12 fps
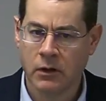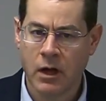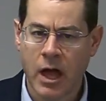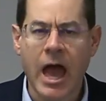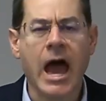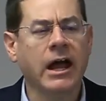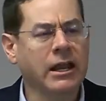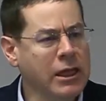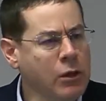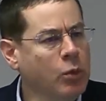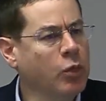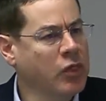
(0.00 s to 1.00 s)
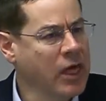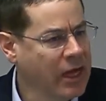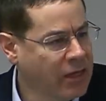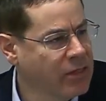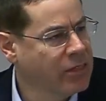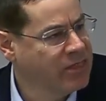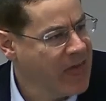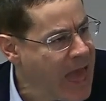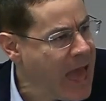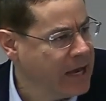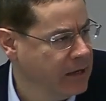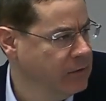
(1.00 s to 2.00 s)
How do you think
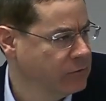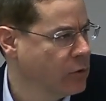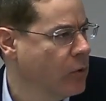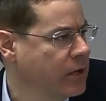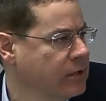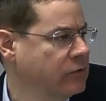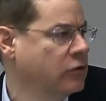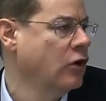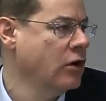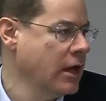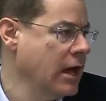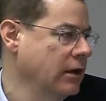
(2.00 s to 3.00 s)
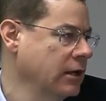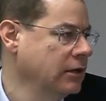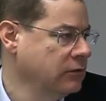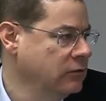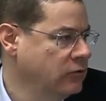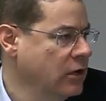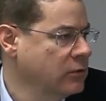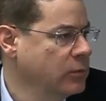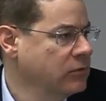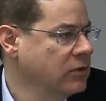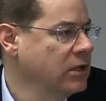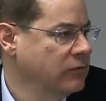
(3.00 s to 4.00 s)
that is going to turn out at the judgment
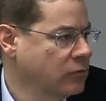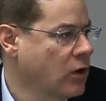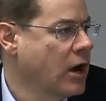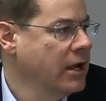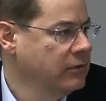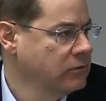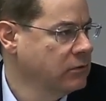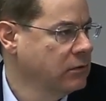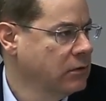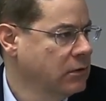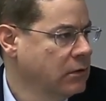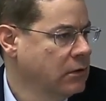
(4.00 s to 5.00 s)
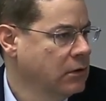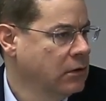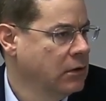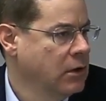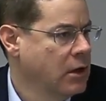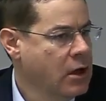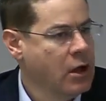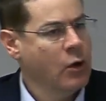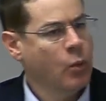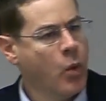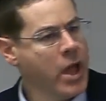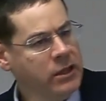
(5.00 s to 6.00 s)
seat of Christ?
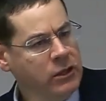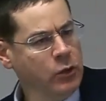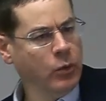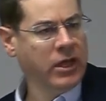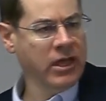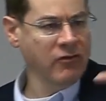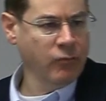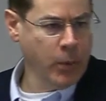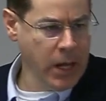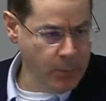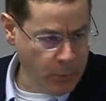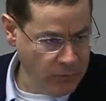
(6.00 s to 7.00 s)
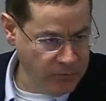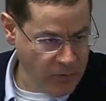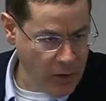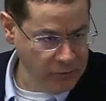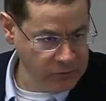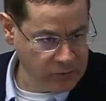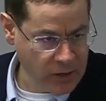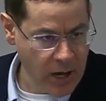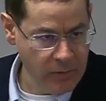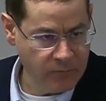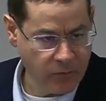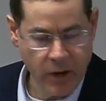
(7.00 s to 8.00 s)
When you give people false
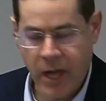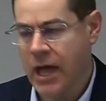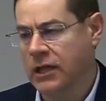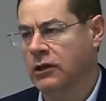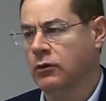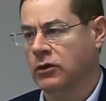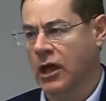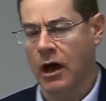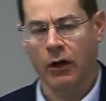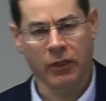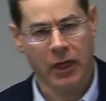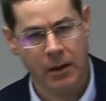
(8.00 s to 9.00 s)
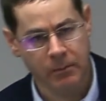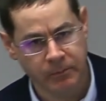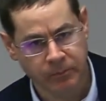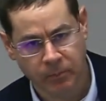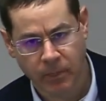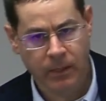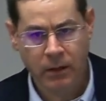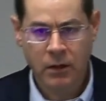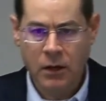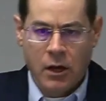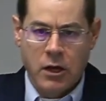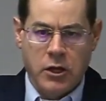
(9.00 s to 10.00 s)
comfort and you tell them,
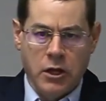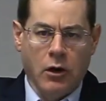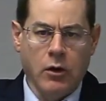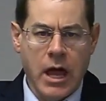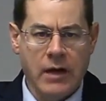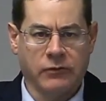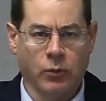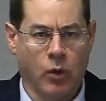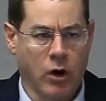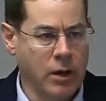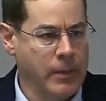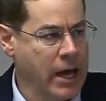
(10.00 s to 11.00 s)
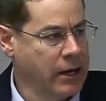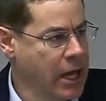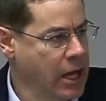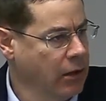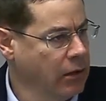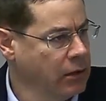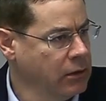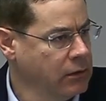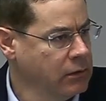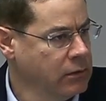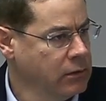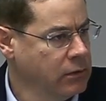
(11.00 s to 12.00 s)
you don't have to worry about hell,
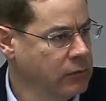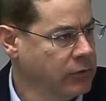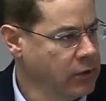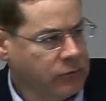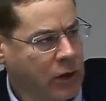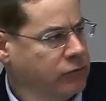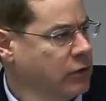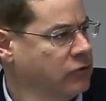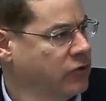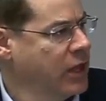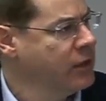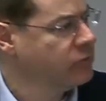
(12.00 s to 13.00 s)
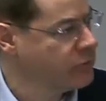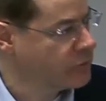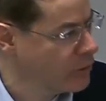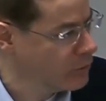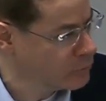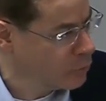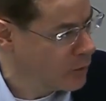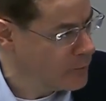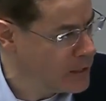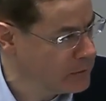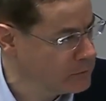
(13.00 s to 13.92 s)
there's no such thing as eternal torment,